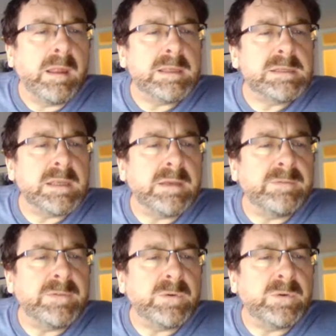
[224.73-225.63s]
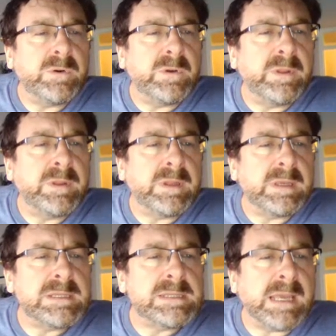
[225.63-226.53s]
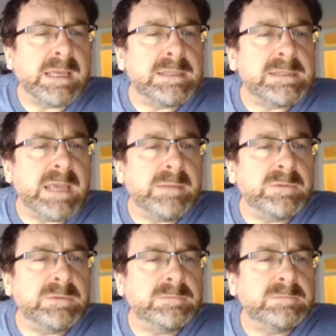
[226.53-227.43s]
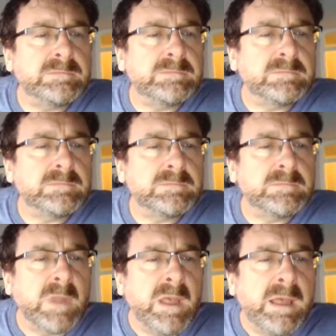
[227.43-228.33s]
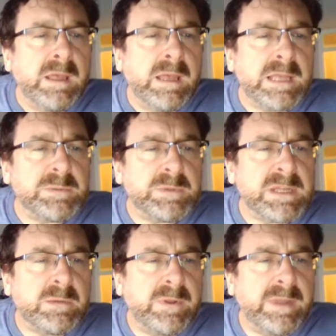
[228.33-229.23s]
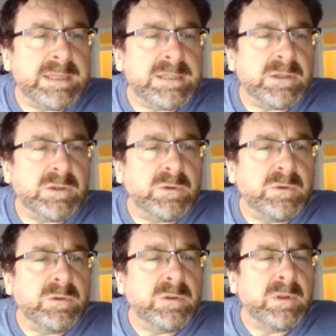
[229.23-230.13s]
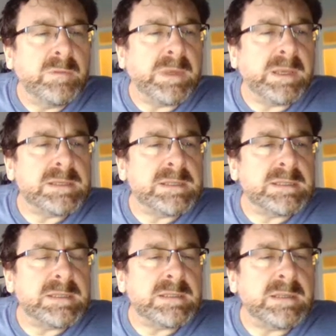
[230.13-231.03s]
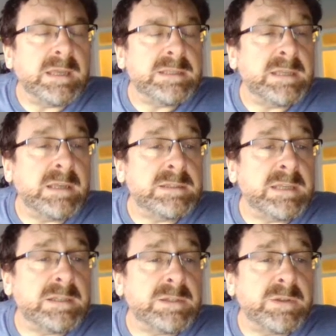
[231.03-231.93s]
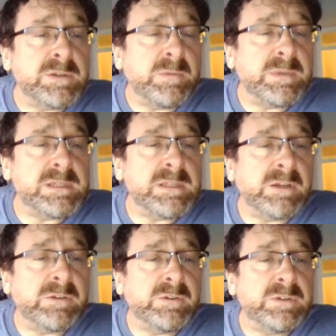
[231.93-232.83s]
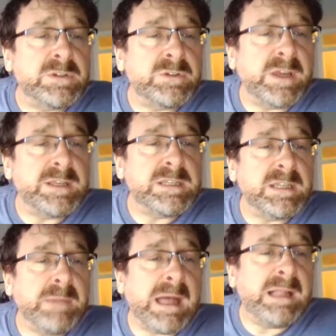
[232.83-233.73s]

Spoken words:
That's it for the second table. Actually, we can tell what they do, because this is, it tells you at the top, this is the accrued trades to the